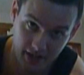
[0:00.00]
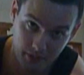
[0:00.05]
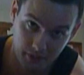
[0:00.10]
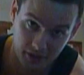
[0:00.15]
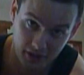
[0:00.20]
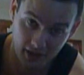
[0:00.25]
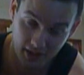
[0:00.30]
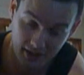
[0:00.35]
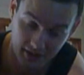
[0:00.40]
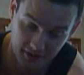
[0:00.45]
that
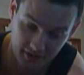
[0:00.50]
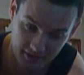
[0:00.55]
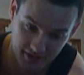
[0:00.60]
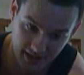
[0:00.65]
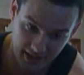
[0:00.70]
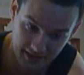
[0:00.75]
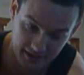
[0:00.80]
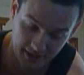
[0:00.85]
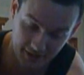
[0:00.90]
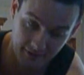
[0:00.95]
when you're
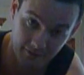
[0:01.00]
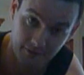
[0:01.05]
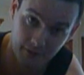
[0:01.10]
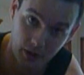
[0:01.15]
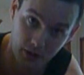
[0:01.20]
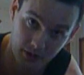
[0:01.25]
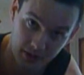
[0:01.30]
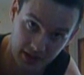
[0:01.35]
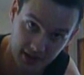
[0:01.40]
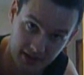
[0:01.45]
exercising.
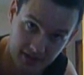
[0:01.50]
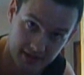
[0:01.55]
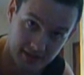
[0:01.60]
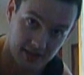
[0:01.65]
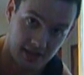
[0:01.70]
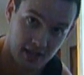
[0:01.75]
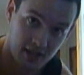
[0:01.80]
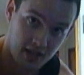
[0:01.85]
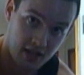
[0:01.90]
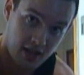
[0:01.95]

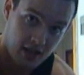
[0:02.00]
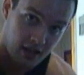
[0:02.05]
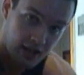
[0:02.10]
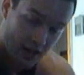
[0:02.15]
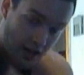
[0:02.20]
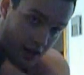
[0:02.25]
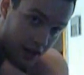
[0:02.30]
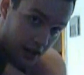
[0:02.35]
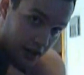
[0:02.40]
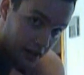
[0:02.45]
Focus
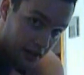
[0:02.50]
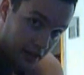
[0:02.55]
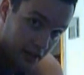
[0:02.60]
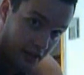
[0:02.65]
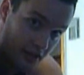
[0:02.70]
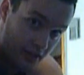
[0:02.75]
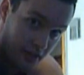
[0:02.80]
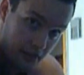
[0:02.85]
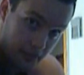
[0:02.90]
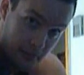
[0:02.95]
on
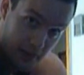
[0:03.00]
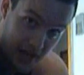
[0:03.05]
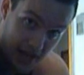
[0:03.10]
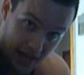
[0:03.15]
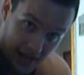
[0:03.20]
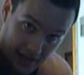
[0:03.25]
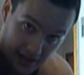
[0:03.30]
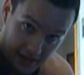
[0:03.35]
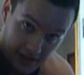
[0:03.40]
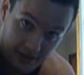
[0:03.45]
the
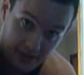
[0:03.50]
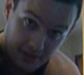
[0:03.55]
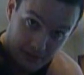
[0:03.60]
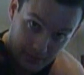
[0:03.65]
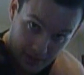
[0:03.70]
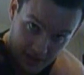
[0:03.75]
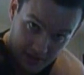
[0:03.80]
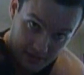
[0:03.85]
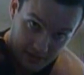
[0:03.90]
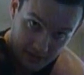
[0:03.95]
back, the
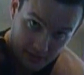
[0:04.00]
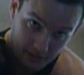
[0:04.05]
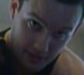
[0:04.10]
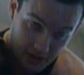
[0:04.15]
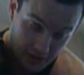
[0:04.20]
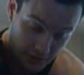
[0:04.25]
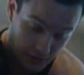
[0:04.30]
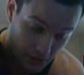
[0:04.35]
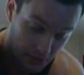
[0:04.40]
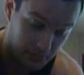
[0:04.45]
muscle
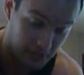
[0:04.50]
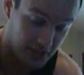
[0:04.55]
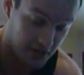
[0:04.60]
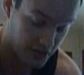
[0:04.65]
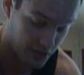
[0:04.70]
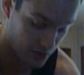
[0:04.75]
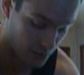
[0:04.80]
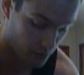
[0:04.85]
group that